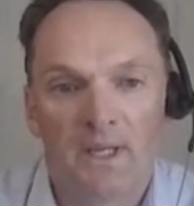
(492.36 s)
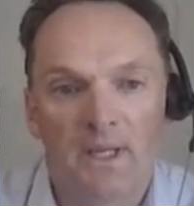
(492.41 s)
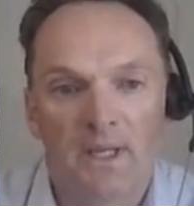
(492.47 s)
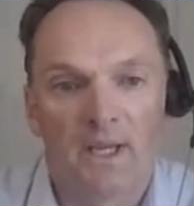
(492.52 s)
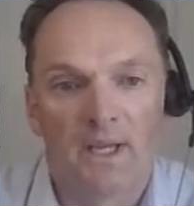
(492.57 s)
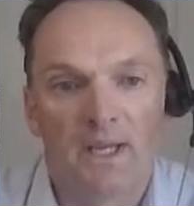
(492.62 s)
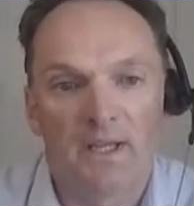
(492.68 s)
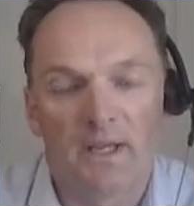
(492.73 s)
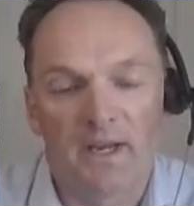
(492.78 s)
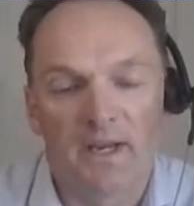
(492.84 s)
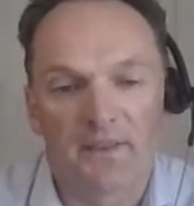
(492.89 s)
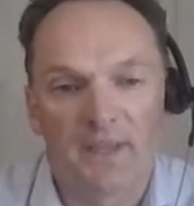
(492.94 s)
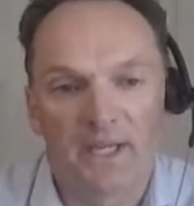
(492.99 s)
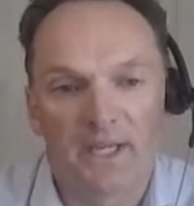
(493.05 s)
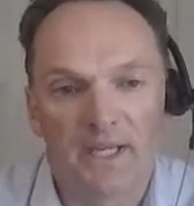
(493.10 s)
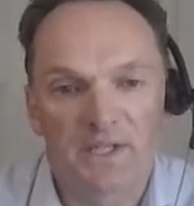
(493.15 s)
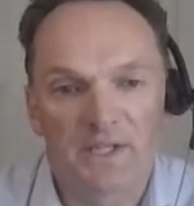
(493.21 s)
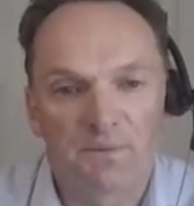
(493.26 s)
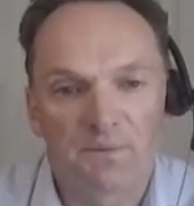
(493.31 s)
And I
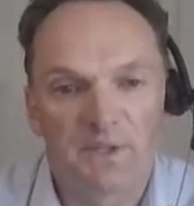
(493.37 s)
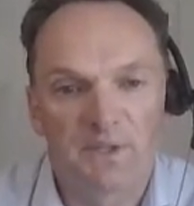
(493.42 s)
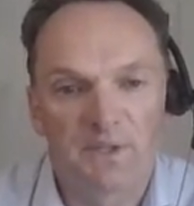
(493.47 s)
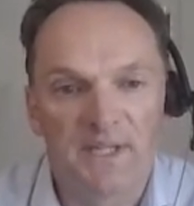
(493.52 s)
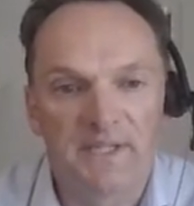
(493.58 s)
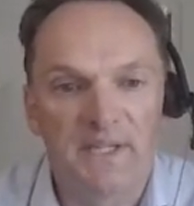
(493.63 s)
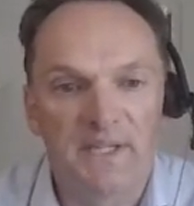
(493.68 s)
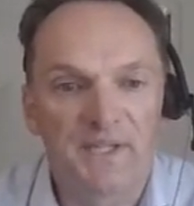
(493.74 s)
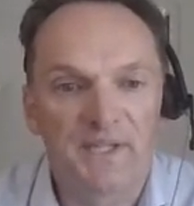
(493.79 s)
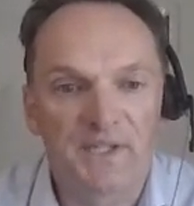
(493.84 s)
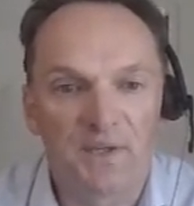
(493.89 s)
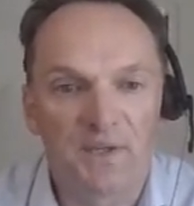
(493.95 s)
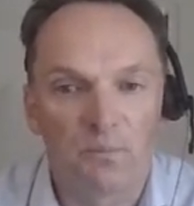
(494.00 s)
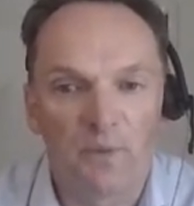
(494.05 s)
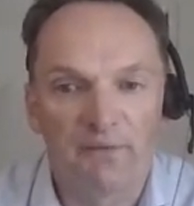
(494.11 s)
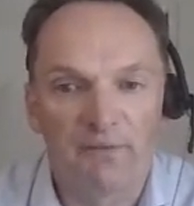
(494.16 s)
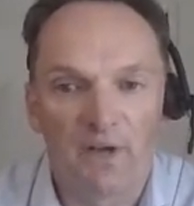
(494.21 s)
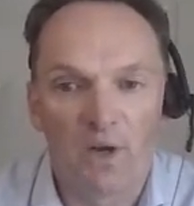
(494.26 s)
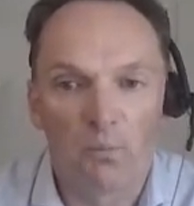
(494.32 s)
think this was
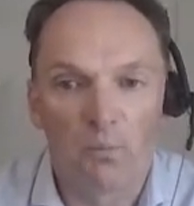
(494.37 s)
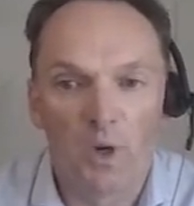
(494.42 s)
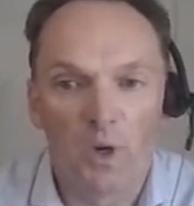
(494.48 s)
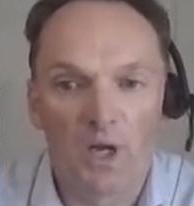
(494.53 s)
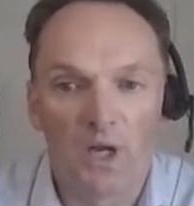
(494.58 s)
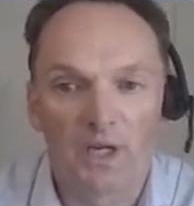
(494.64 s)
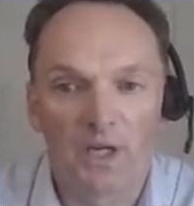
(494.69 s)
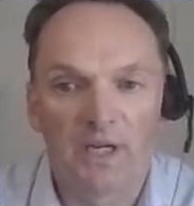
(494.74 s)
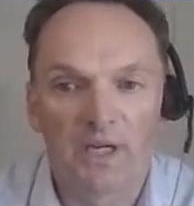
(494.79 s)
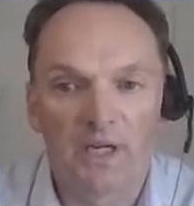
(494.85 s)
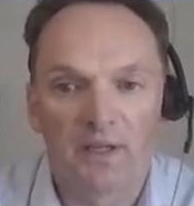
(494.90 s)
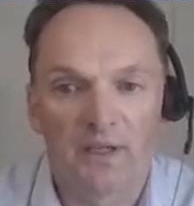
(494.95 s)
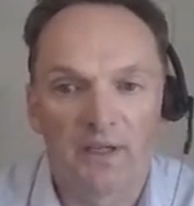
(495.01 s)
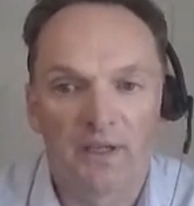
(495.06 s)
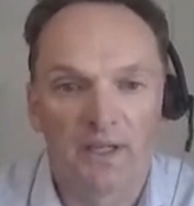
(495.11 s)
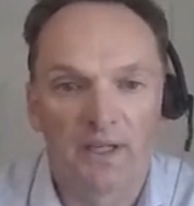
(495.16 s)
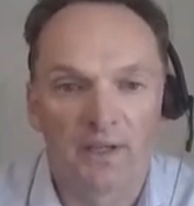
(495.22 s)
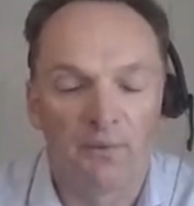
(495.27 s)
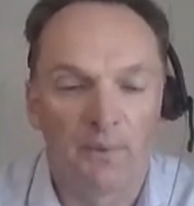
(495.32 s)
consistent with our work
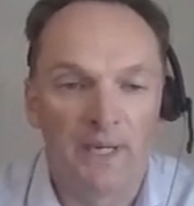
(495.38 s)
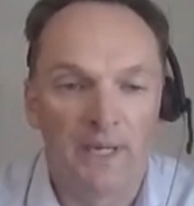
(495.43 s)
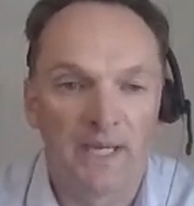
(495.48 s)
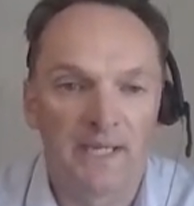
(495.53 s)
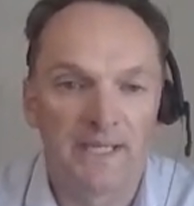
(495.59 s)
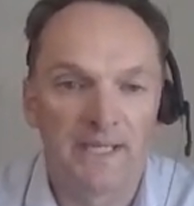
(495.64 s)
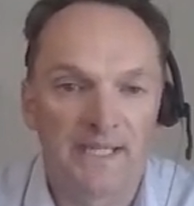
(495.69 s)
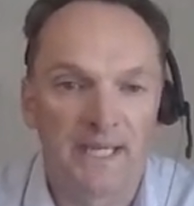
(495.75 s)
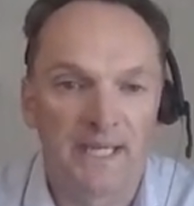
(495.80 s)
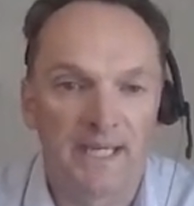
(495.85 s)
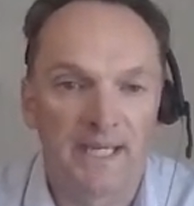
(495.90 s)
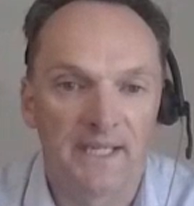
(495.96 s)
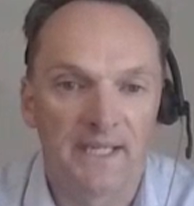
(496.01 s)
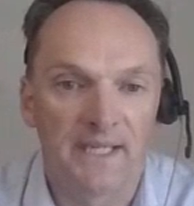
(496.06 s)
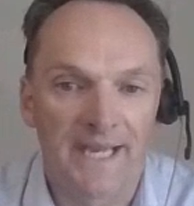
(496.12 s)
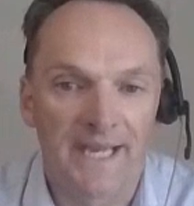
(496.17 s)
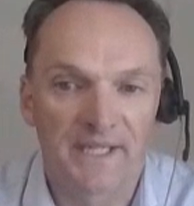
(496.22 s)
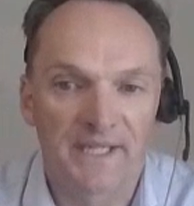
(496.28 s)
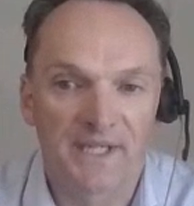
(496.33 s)
that we undertake
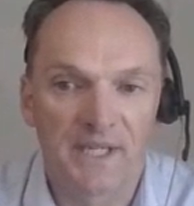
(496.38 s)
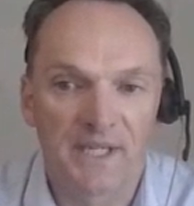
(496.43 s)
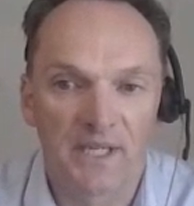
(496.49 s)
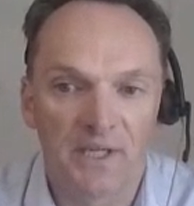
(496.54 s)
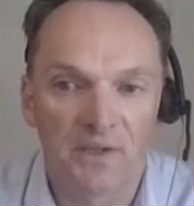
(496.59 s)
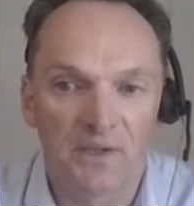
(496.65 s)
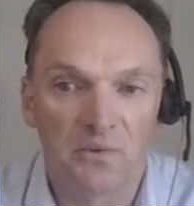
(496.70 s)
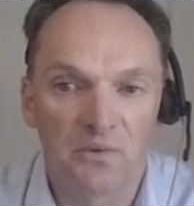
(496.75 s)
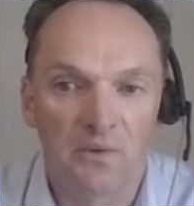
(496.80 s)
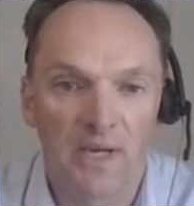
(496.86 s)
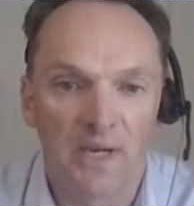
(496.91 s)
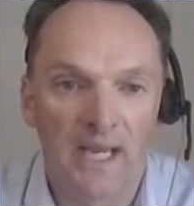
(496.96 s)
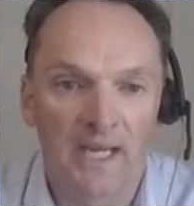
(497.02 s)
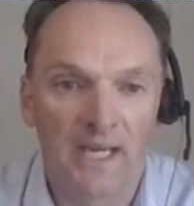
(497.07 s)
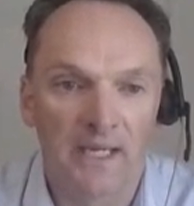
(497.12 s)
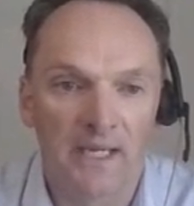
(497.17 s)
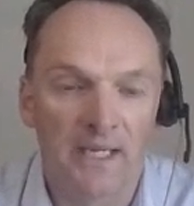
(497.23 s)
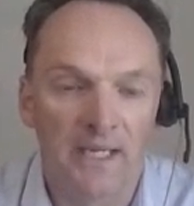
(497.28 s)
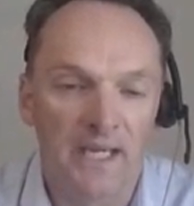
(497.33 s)
as external
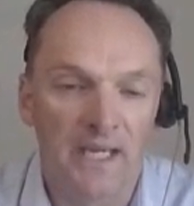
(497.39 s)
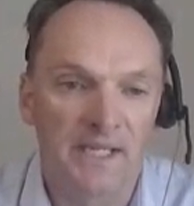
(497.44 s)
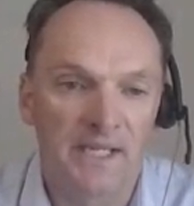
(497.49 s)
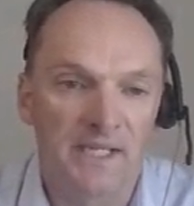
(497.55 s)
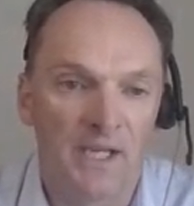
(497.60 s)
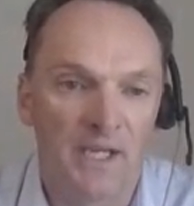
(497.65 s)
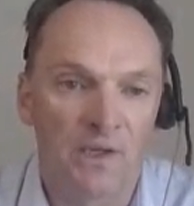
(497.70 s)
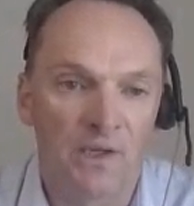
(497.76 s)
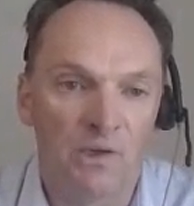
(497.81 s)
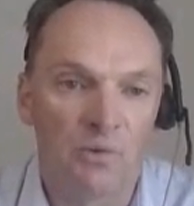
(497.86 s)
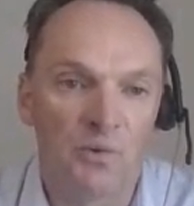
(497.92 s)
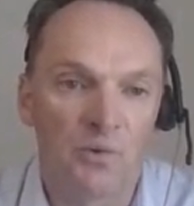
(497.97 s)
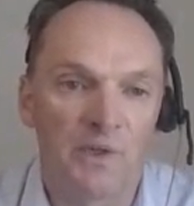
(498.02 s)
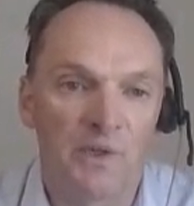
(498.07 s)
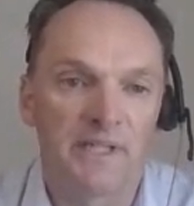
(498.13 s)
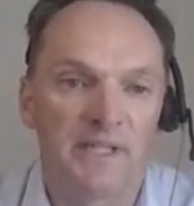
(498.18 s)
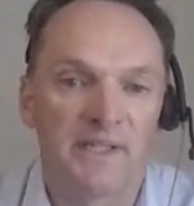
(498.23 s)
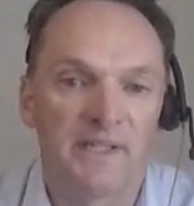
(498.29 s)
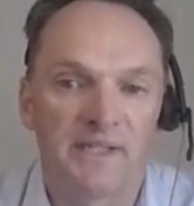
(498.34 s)
and internal
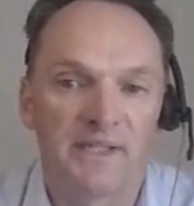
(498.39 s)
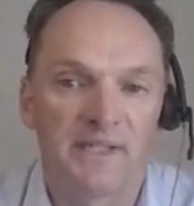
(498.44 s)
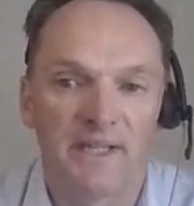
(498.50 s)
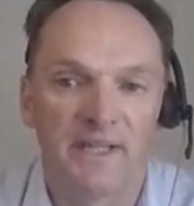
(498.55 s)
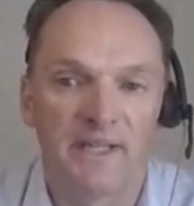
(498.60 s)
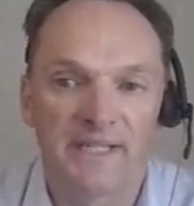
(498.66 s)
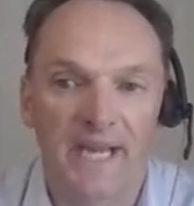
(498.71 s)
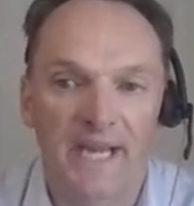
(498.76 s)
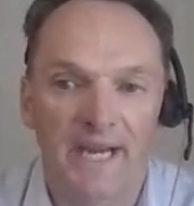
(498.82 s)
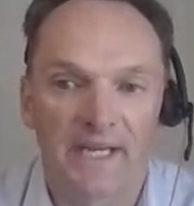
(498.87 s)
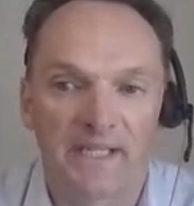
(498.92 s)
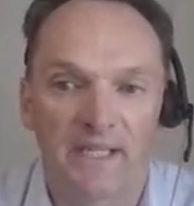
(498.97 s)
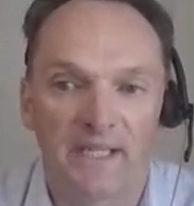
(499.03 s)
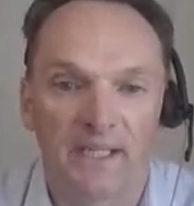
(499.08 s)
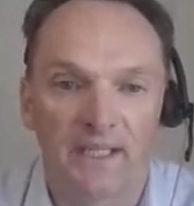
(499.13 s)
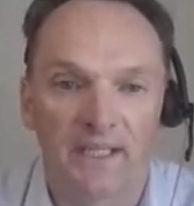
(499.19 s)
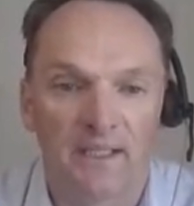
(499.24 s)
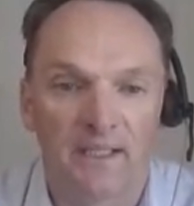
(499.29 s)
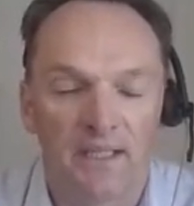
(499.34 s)
auditors to the
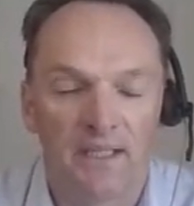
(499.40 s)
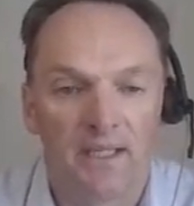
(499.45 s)
sector,